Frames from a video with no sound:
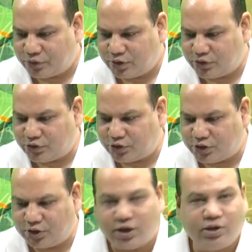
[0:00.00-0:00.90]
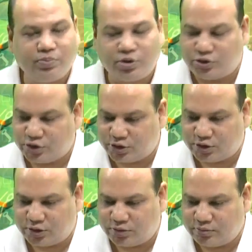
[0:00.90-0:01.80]
is
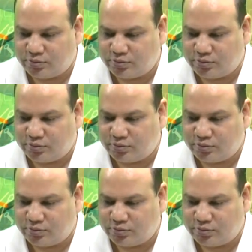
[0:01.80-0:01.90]
69.60.